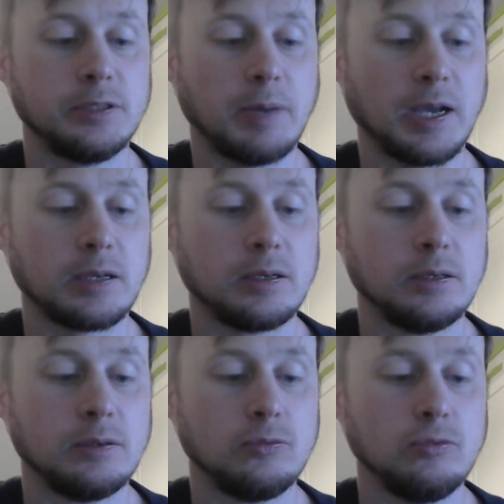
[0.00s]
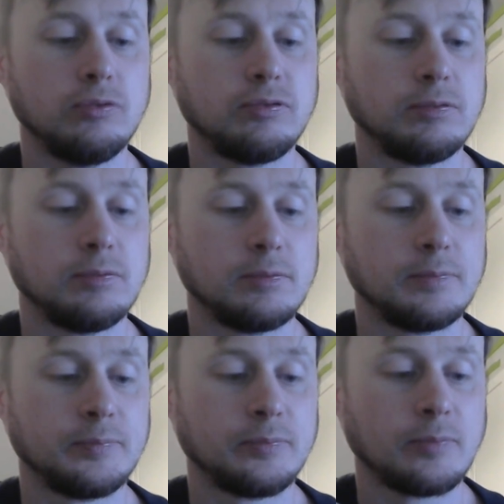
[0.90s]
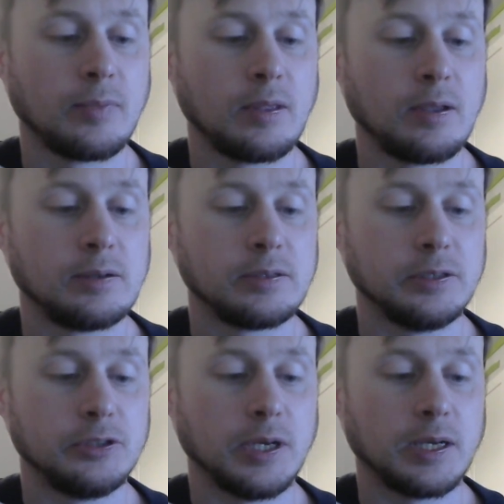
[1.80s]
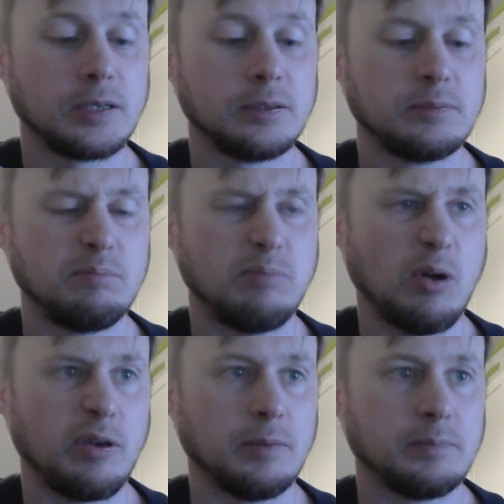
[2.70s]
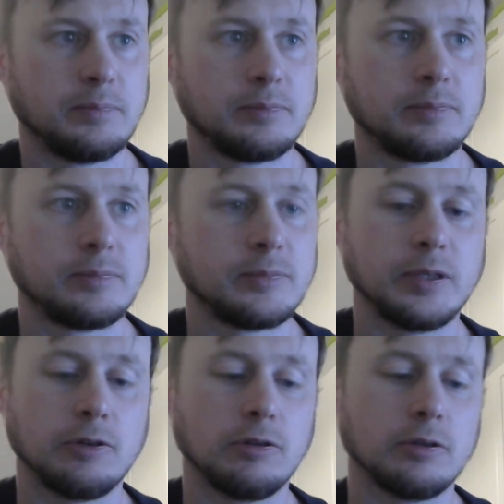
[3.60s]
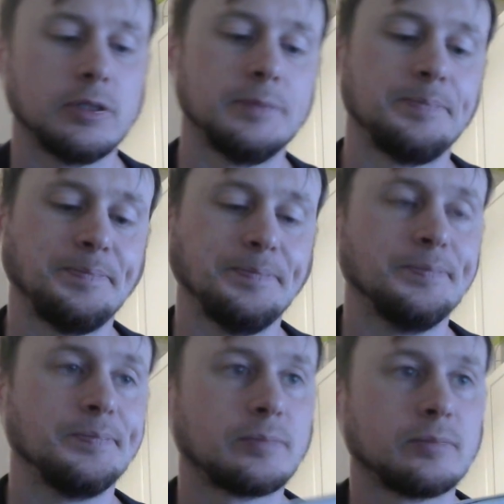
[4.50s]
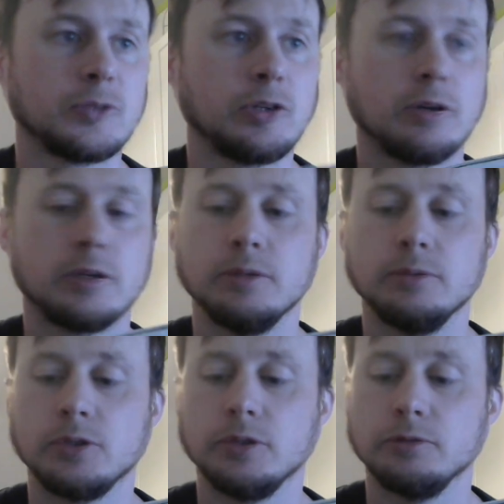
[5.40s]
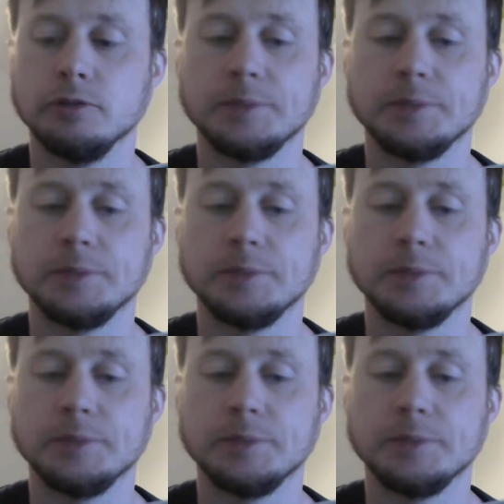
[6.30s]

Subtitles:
back. Oof, said Jack. Bother, said the crocodile. Crocodile was hungry.